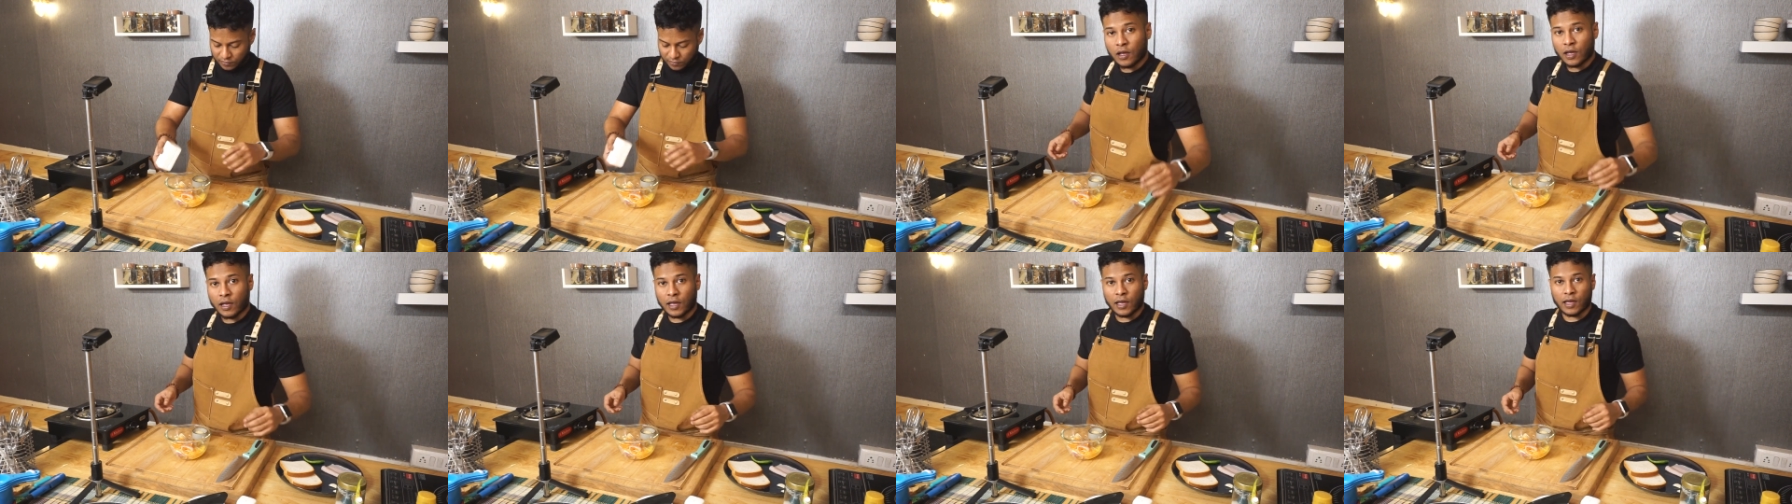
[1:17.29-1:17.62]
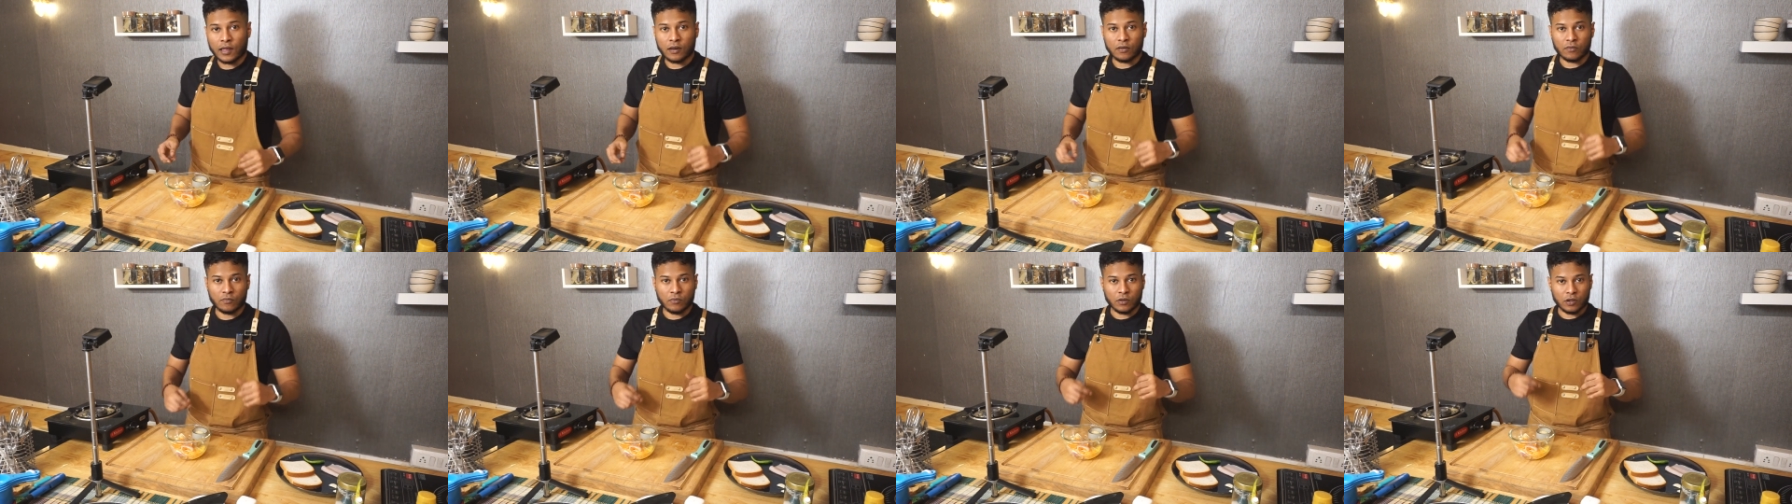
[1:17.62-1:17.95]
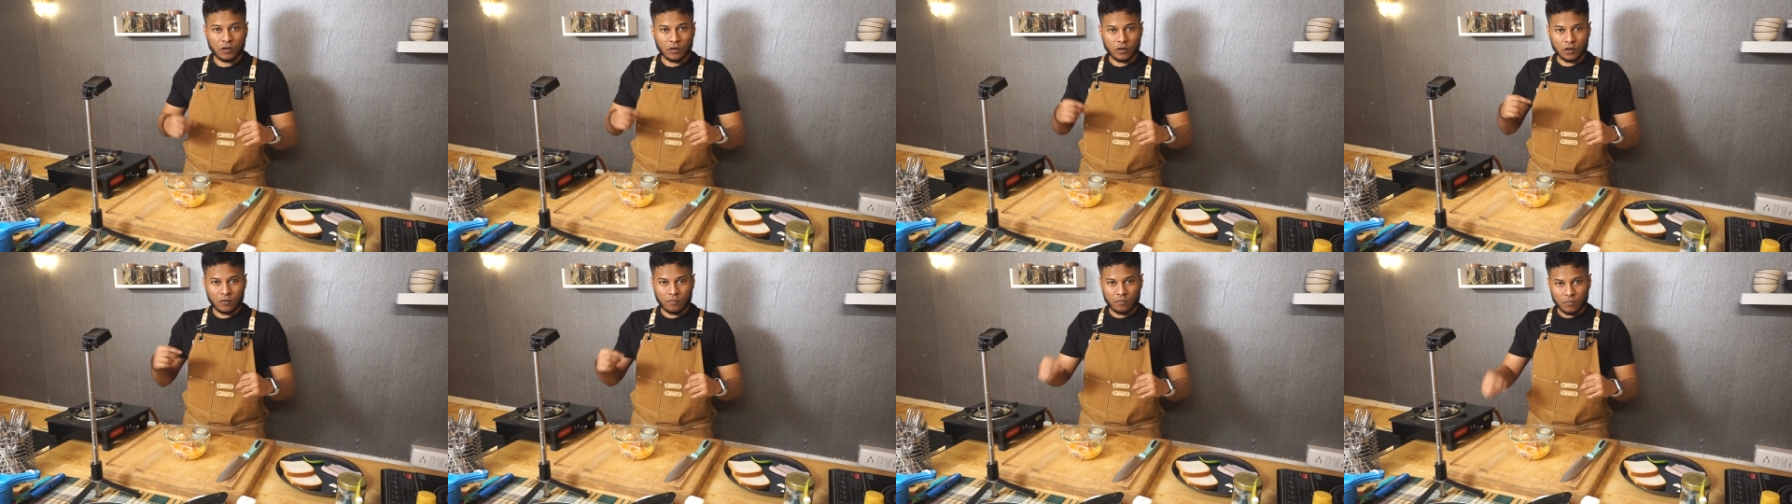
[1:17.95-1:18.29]
and
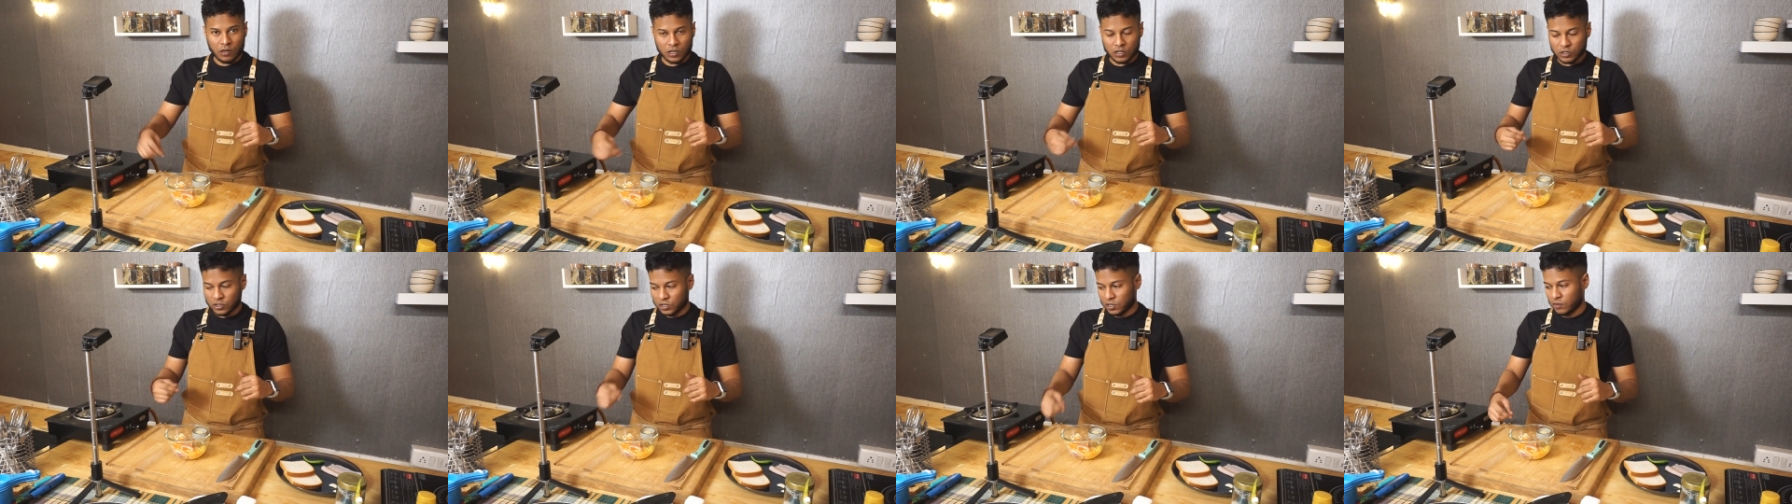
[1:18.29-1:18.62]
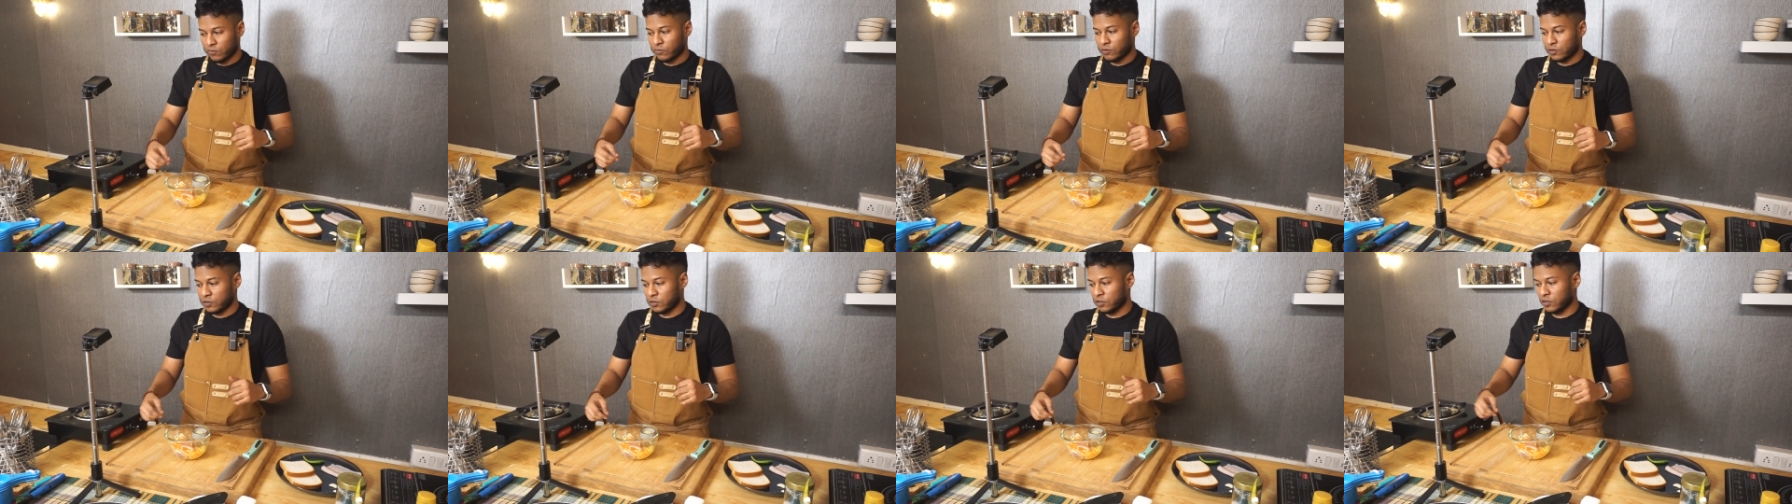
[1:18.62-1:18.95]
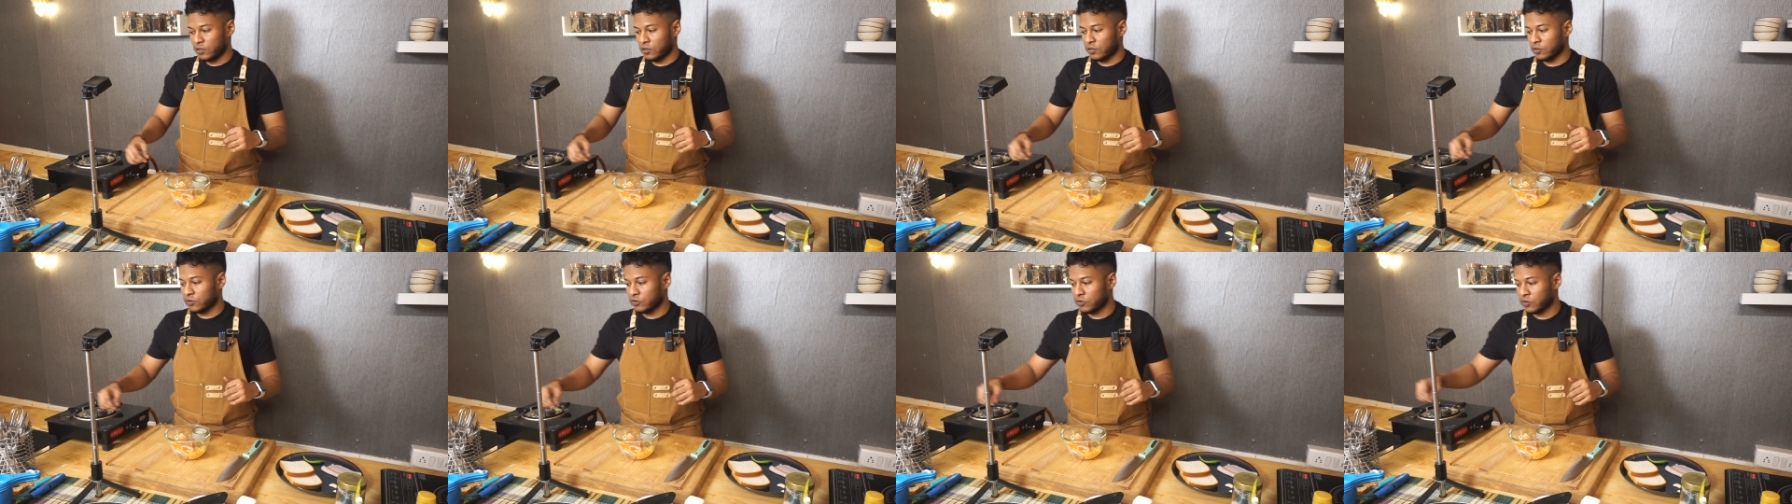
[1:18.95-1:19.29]
we're gonna mix
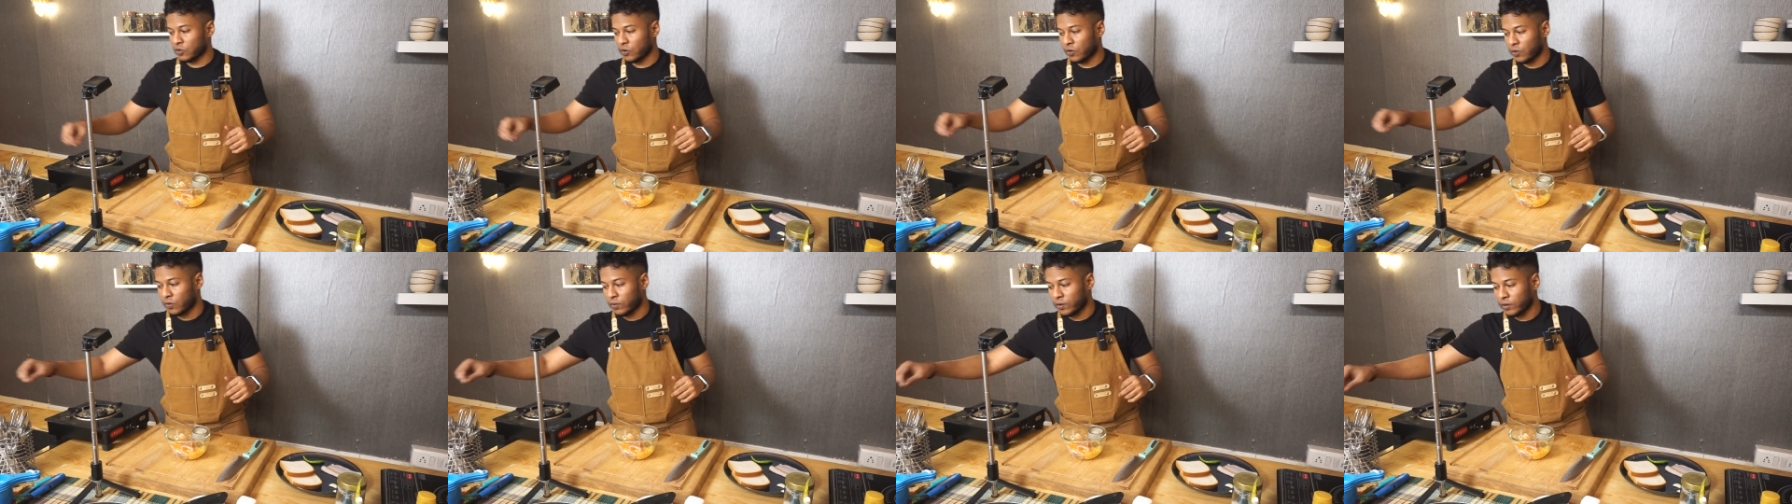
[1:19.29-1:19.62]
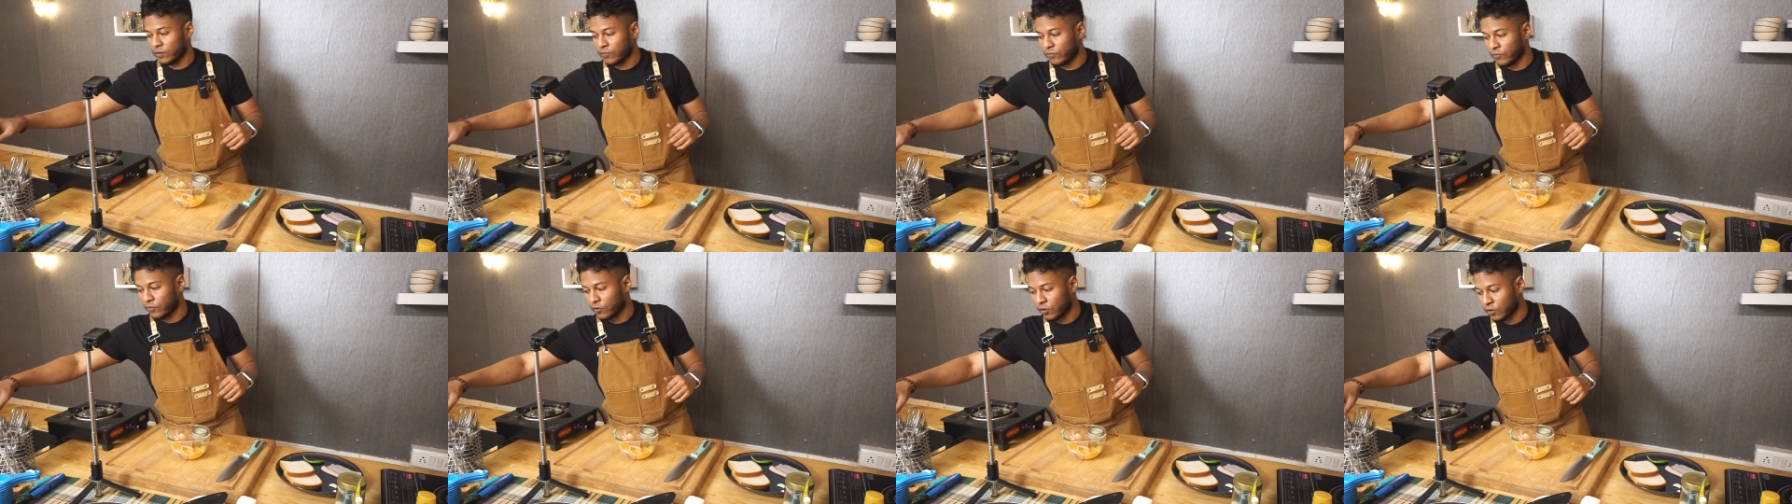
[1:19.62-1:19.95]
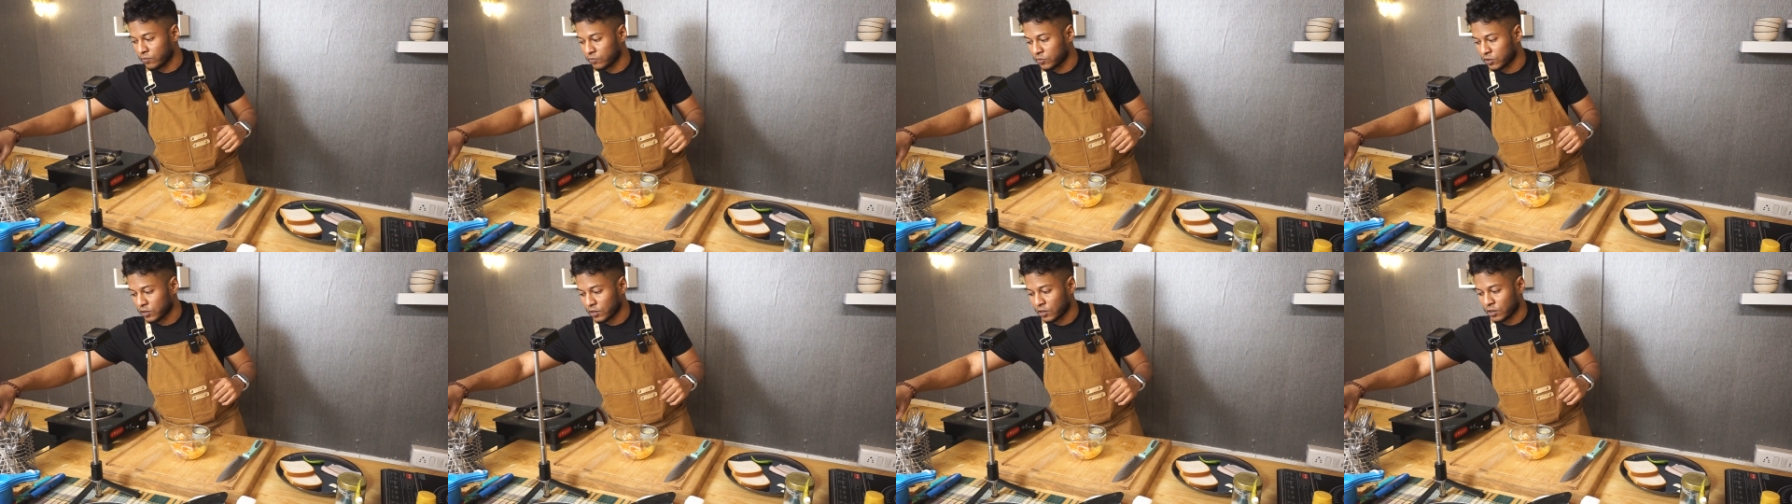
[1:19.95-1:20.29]
everything so it
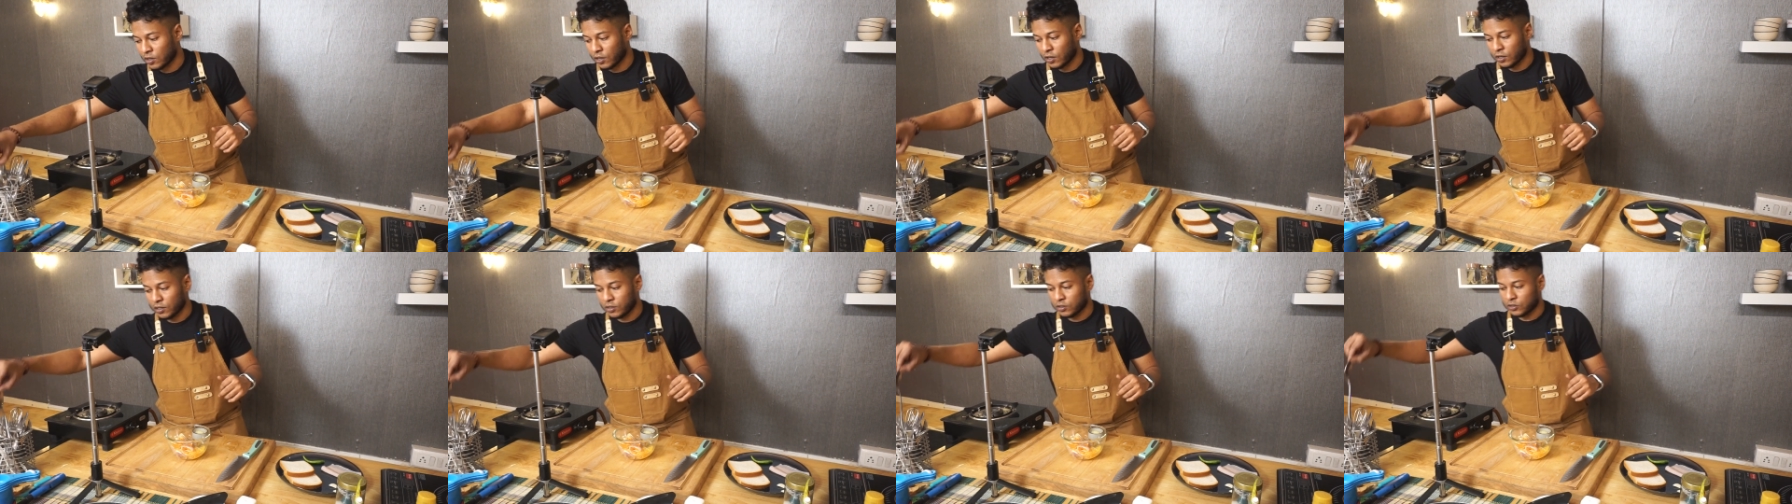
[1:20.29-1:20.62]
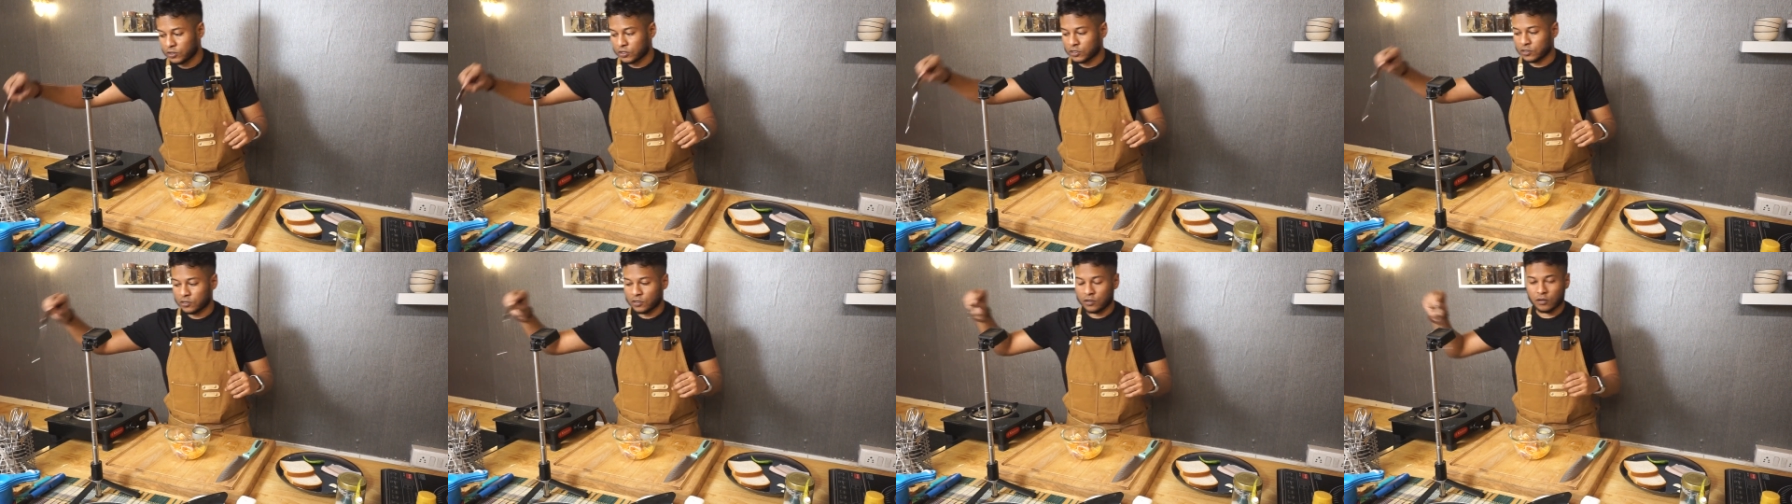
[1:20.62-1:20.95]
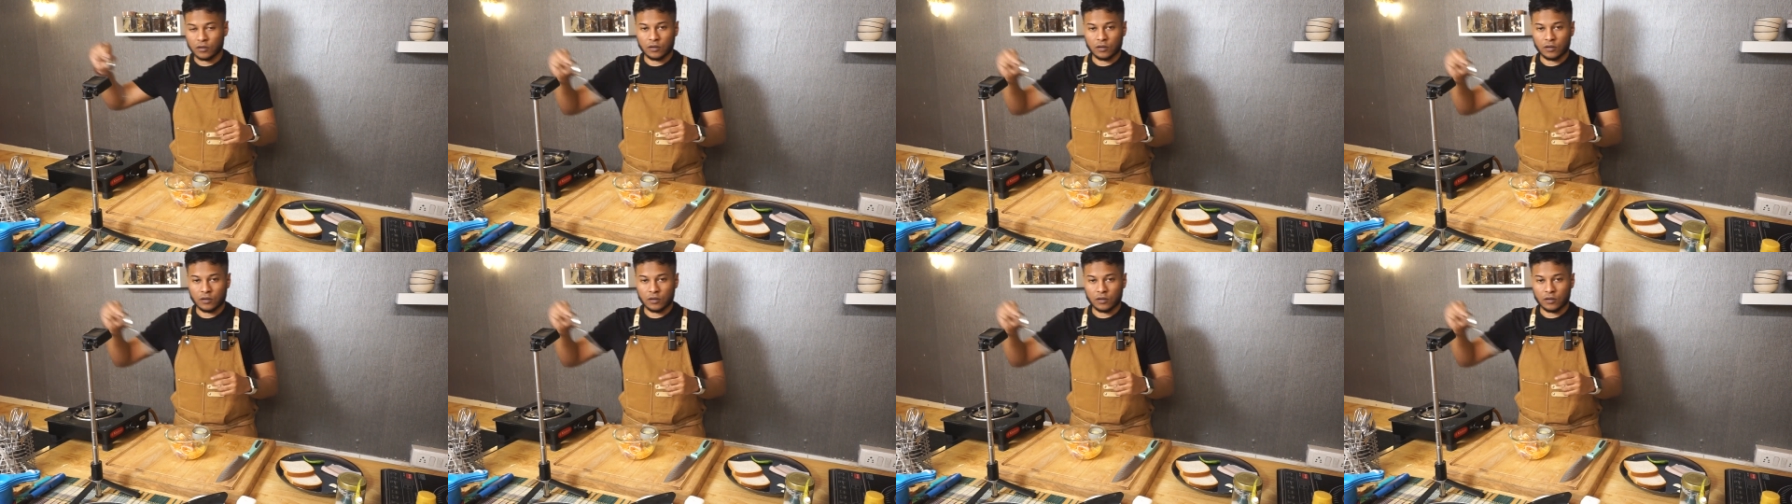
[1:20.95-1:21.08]
forms a nice